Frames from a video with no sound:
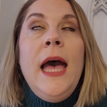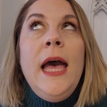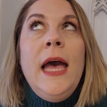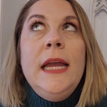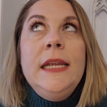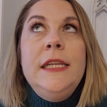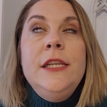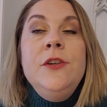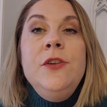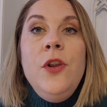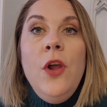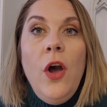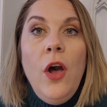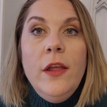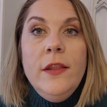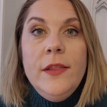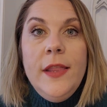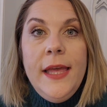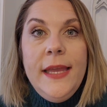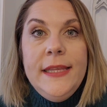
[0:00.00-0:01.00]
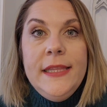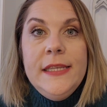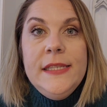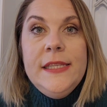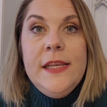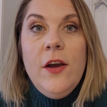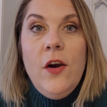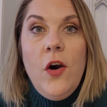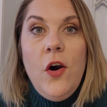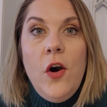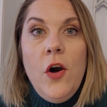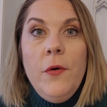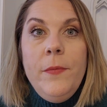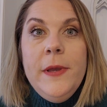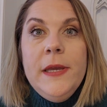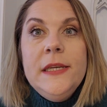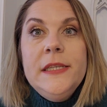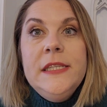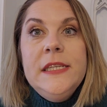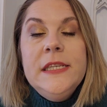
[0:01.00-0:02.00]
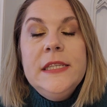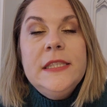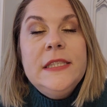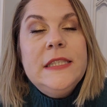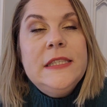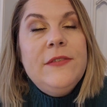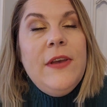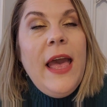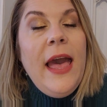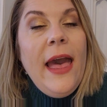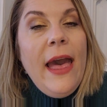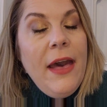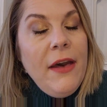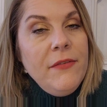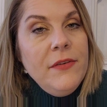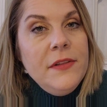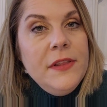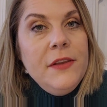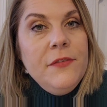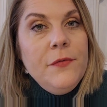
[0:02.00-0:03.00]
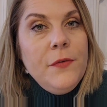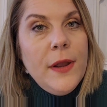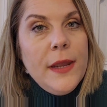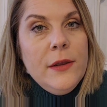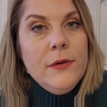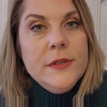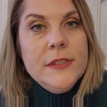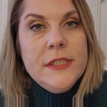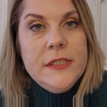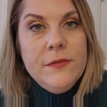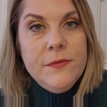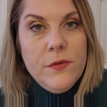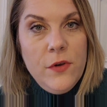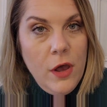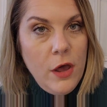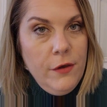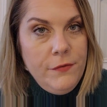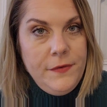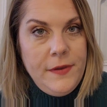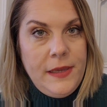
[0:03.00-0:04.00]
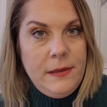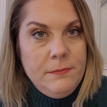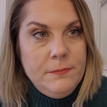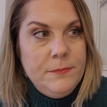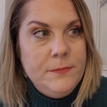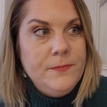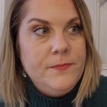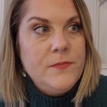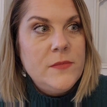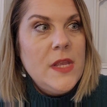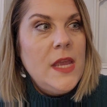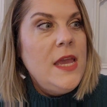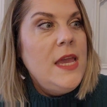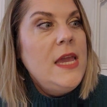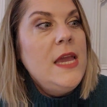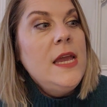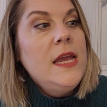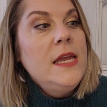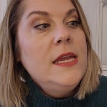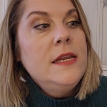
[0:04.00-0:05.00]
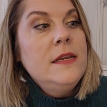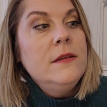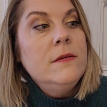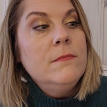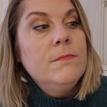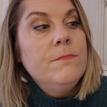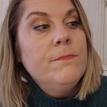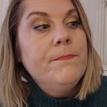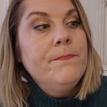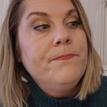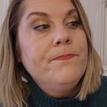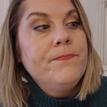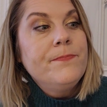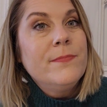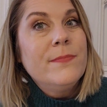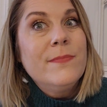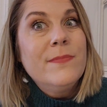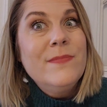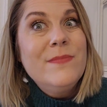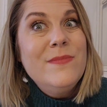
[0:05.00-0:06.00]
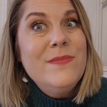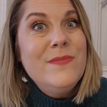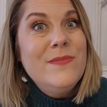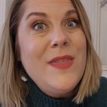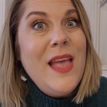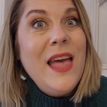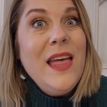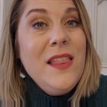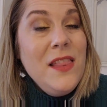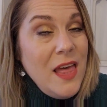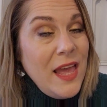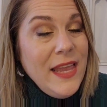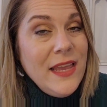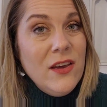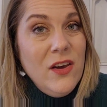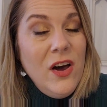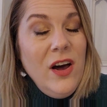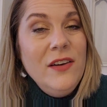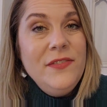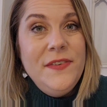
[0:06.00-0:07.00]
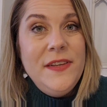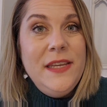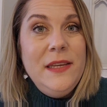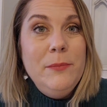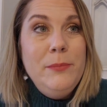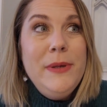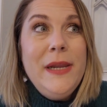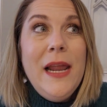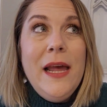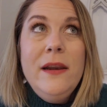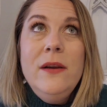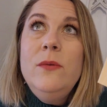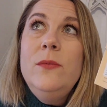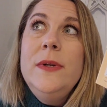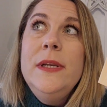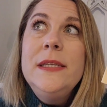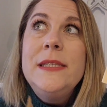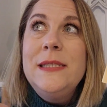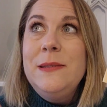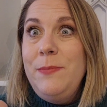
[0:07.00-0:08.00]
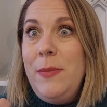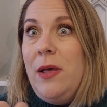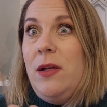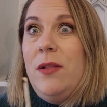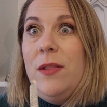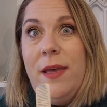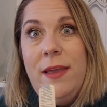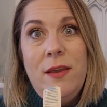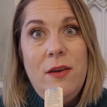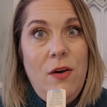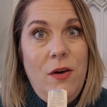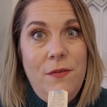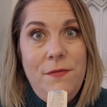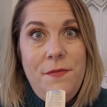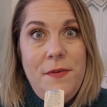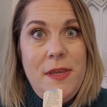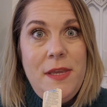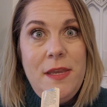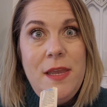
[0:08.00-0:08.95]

I did not like this at all because it's heavily fragranced of coffee. And I like coffee, but I don't want to smell like coffee.